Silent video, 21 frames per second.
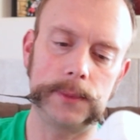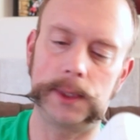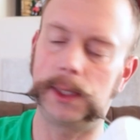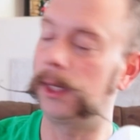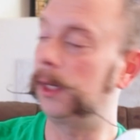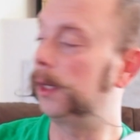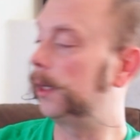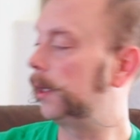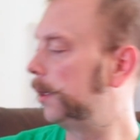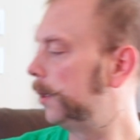
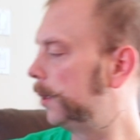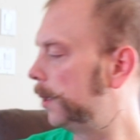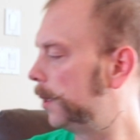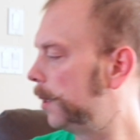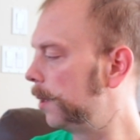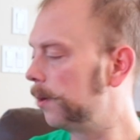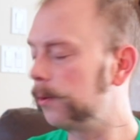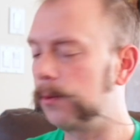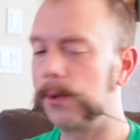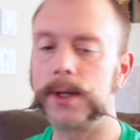And
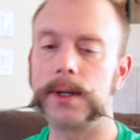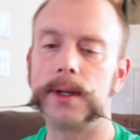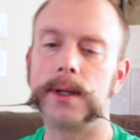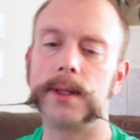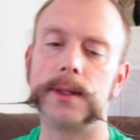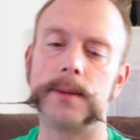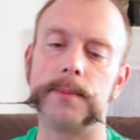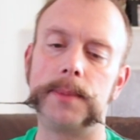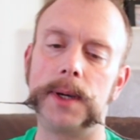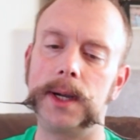another one
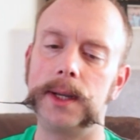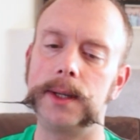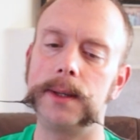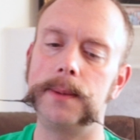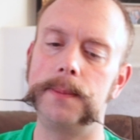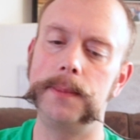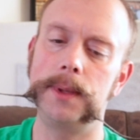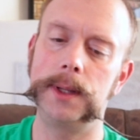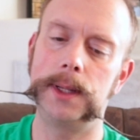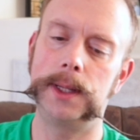on the
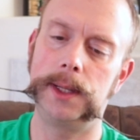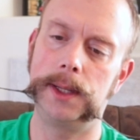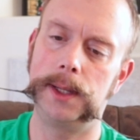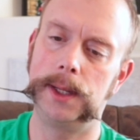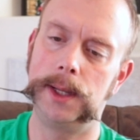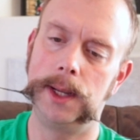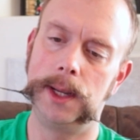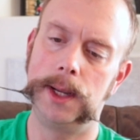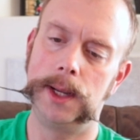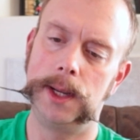bottom.
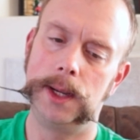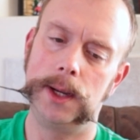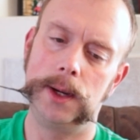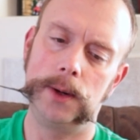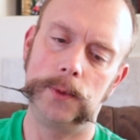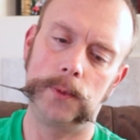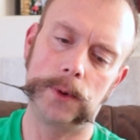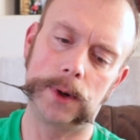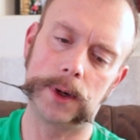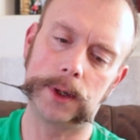
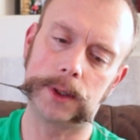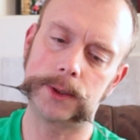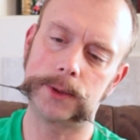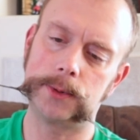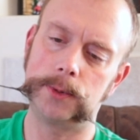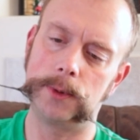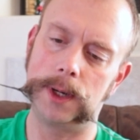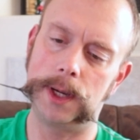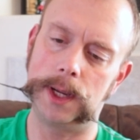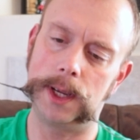
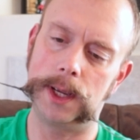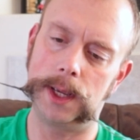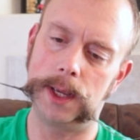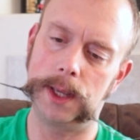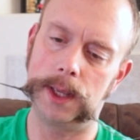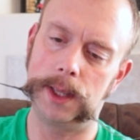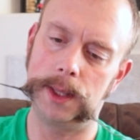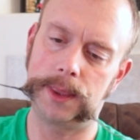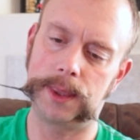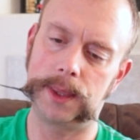Works
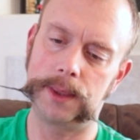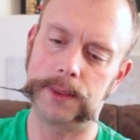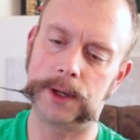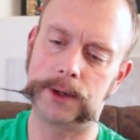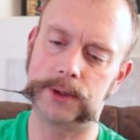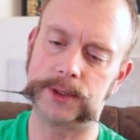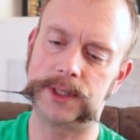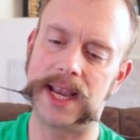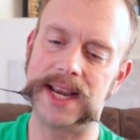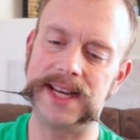with,
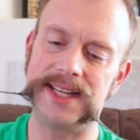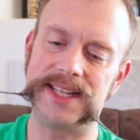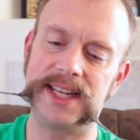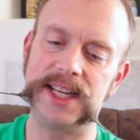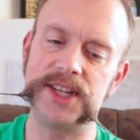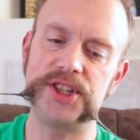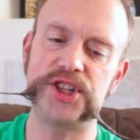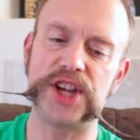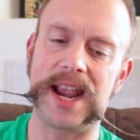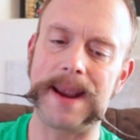there's a
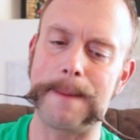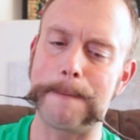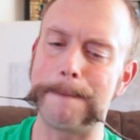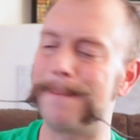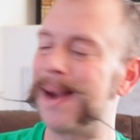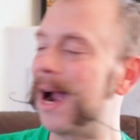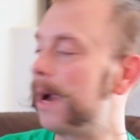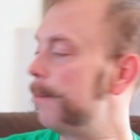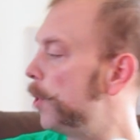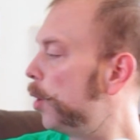DJI
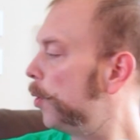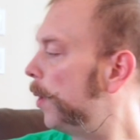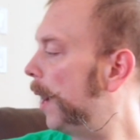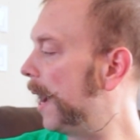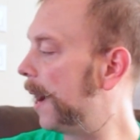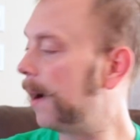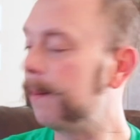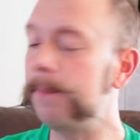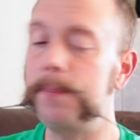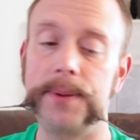Mimo
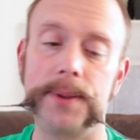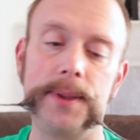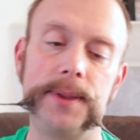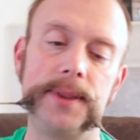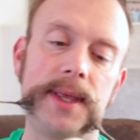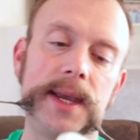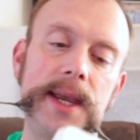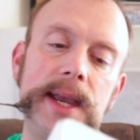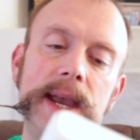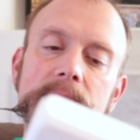app
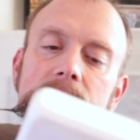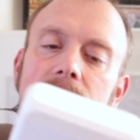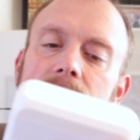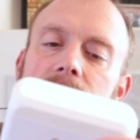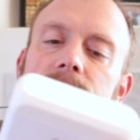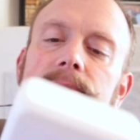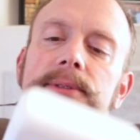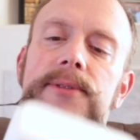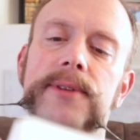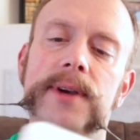they
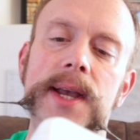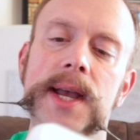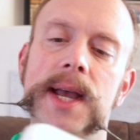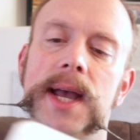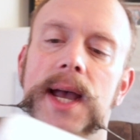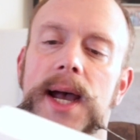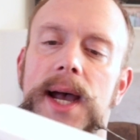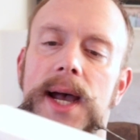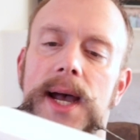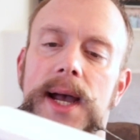have
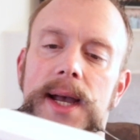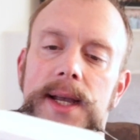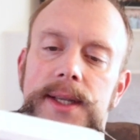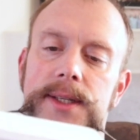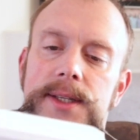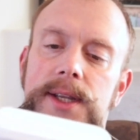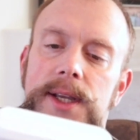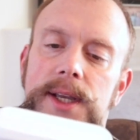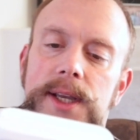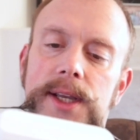
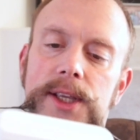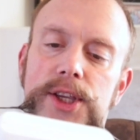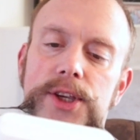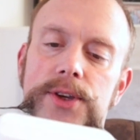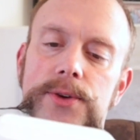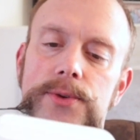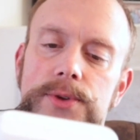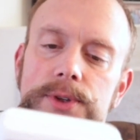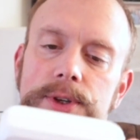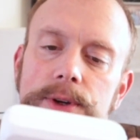to
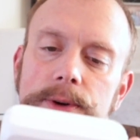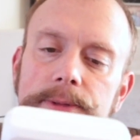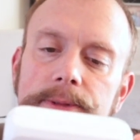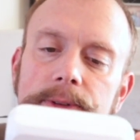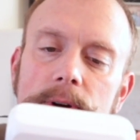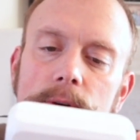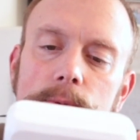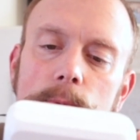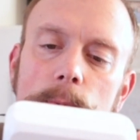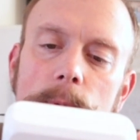use your
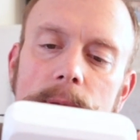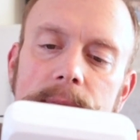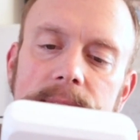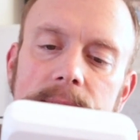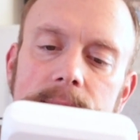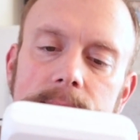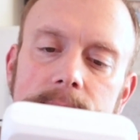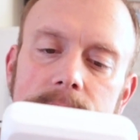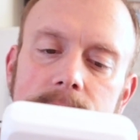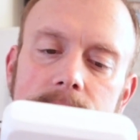phone with
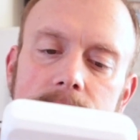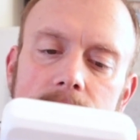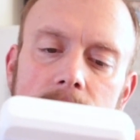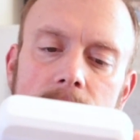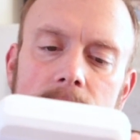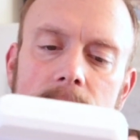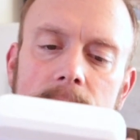it,